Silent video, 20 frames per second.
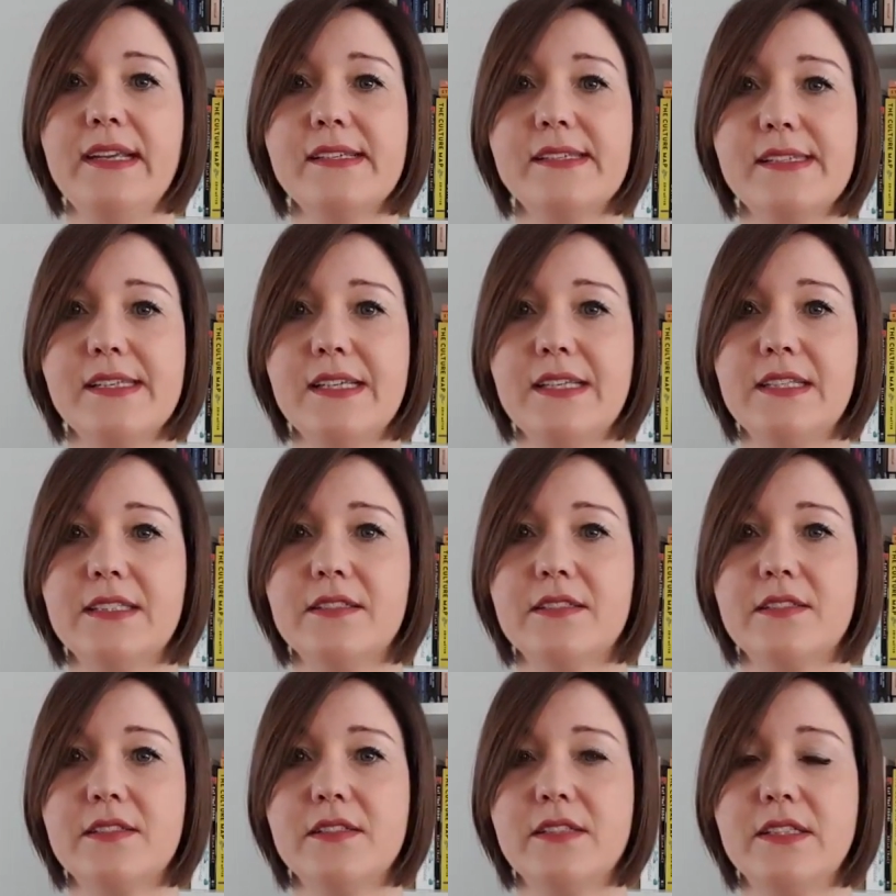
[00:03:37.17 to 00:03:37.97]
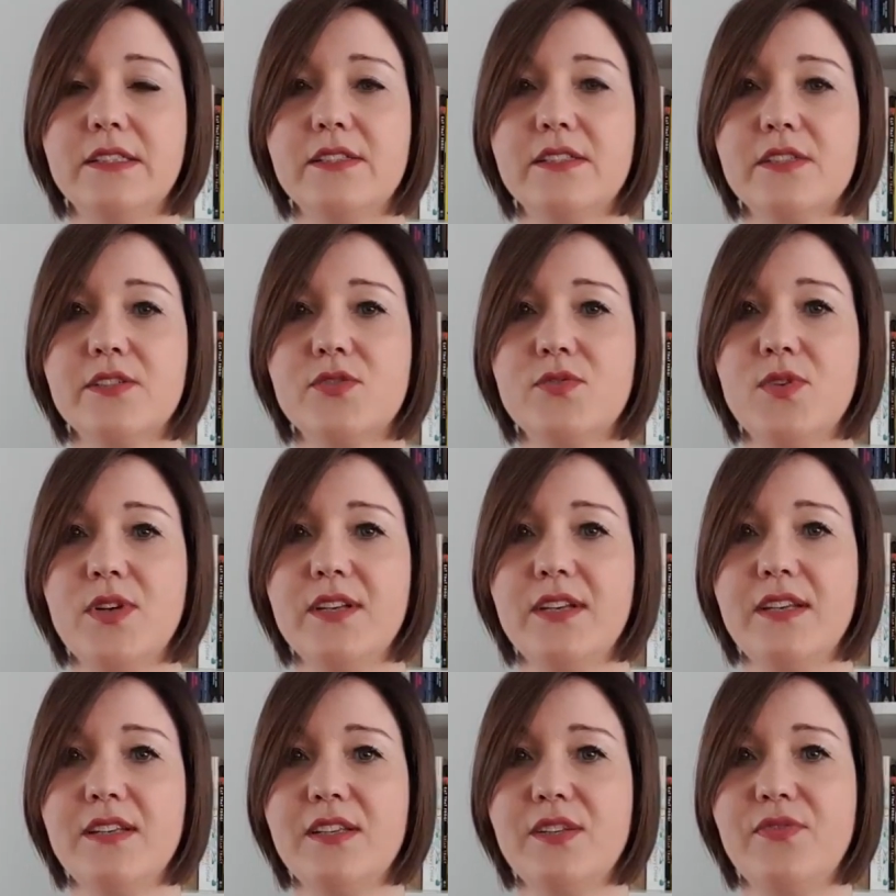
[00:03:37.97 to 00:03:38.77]
Is it just to
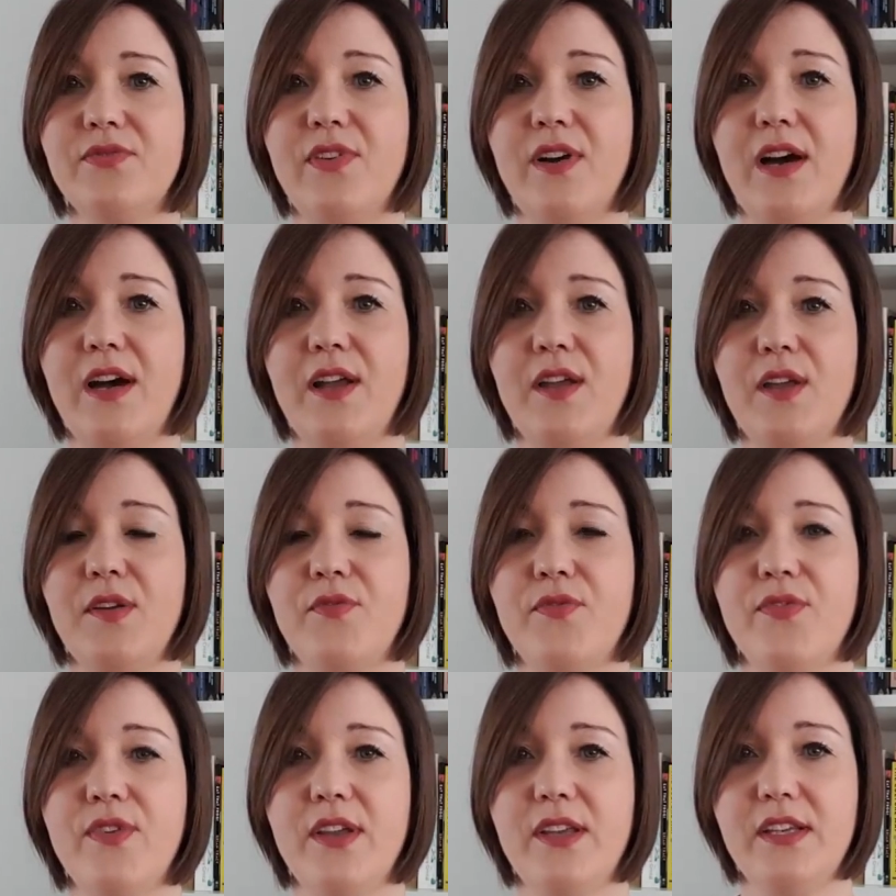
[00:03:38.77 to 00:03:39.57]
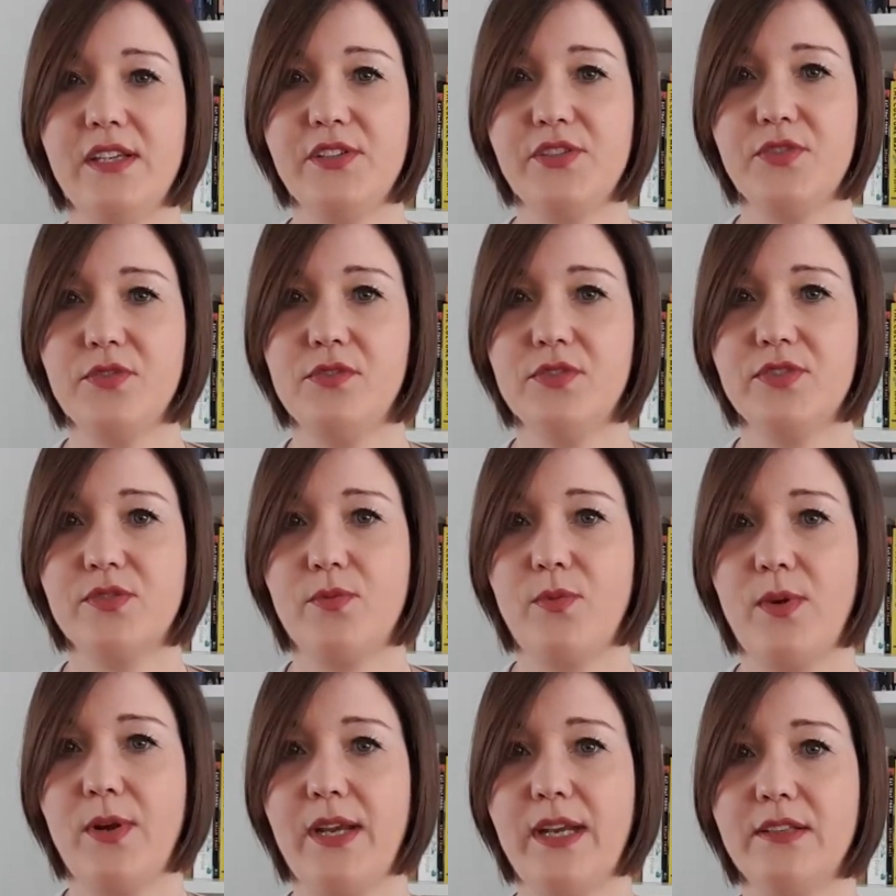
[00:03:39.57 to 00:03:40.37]
identify if the issue is
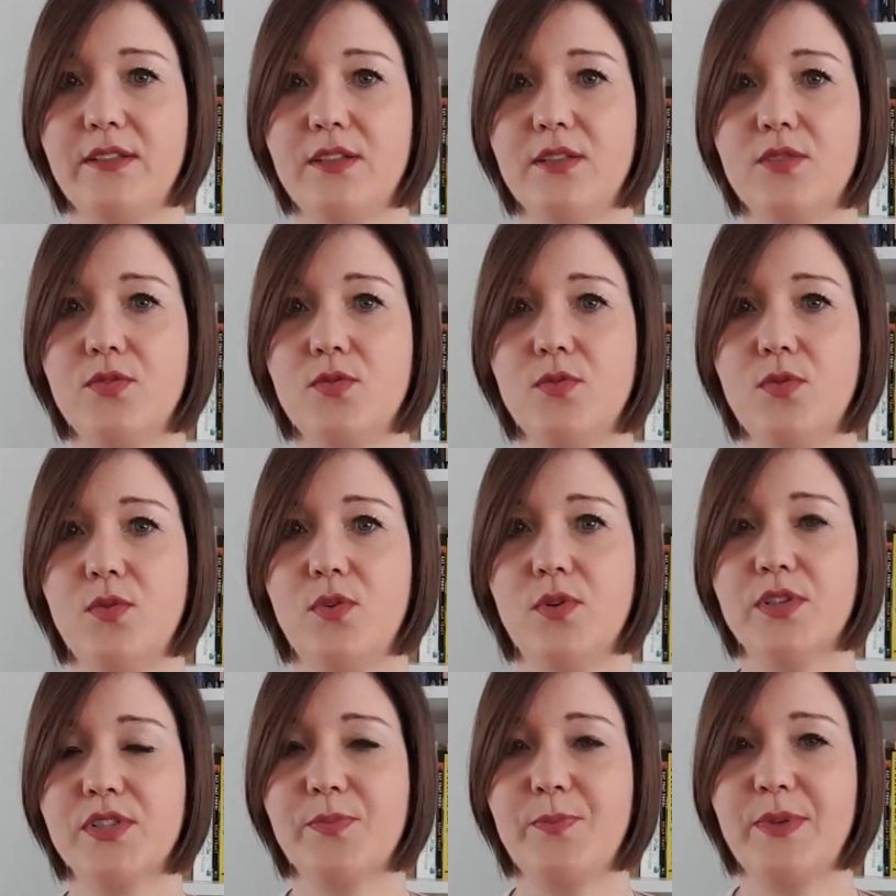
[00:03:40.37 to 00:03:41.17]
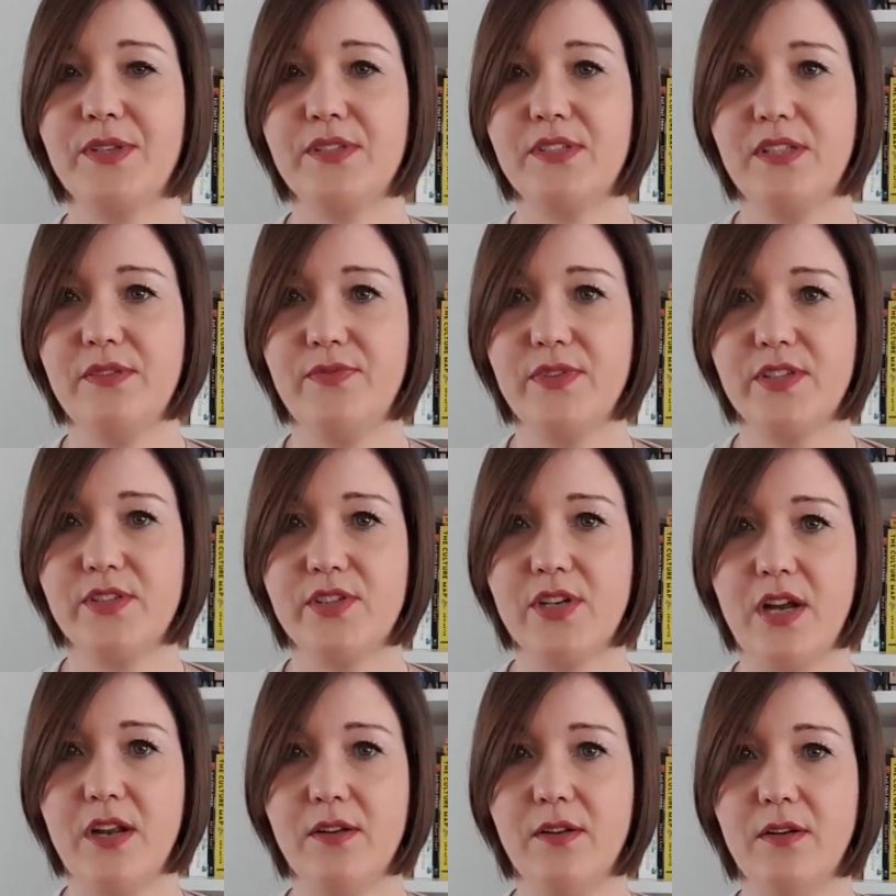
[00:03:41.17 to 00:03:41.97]
related to a specific
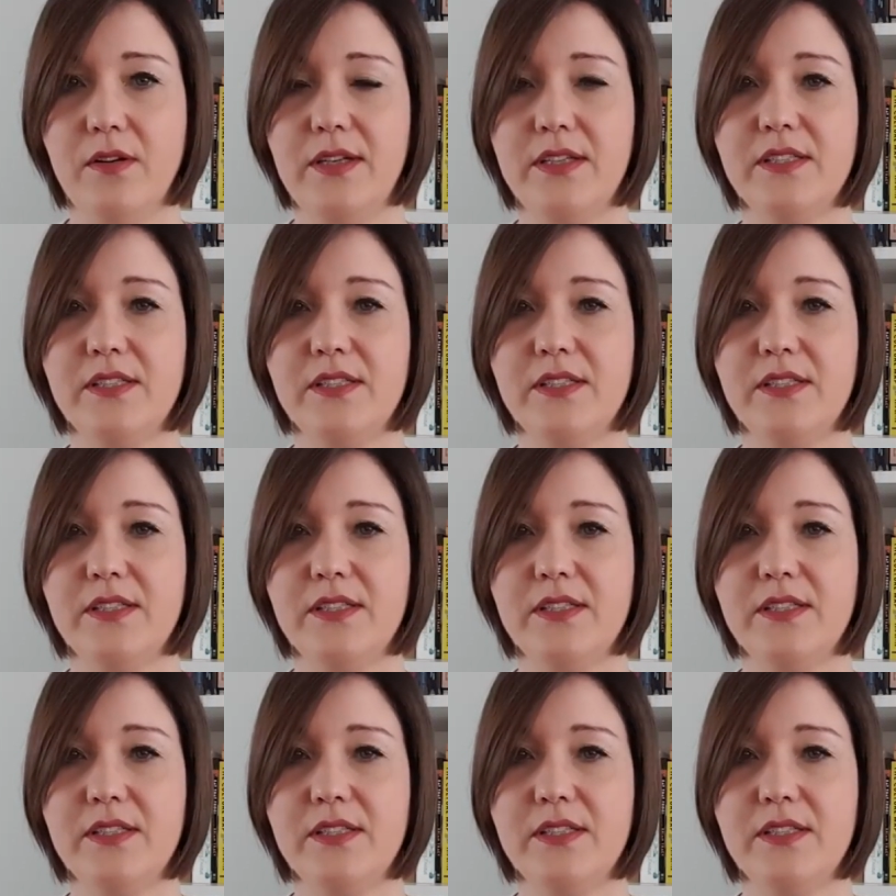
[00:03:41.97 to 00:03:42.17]
channel?